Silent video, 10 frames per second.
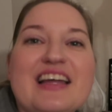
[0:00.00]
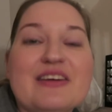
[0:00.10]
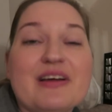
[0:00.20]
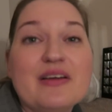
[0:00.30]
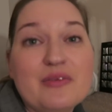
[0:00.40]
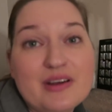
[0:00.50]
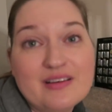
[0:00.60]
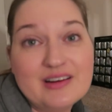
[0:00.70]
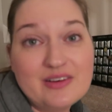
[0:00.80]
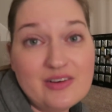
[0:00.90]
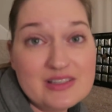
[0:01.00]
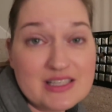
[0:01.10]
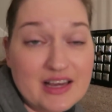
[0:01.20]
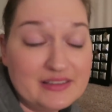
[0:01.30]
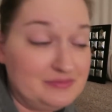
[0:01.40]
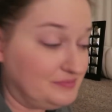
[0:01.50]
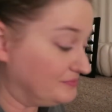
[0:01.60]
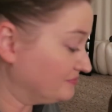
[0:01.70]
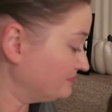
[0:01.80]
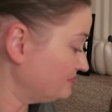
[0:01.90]
anyway, we are gonna go outside.
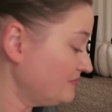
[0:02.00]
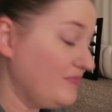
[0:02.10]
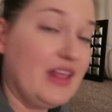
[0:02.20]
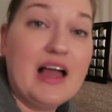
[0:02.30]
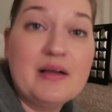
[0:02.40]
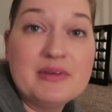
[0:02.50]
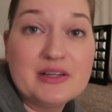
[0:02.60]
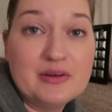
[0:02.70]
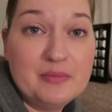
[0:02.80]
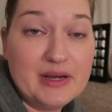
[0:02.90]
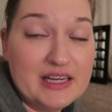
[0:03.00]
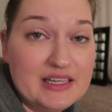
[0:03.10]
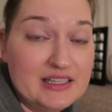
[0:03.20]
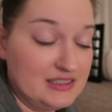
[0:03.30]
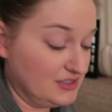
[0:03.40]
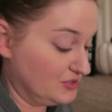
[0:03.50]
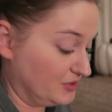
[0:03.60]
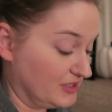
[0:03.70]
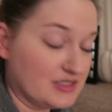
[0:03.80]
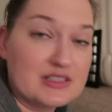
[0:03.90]
I'm gonna go to bed.
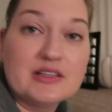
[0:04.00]
Doyle's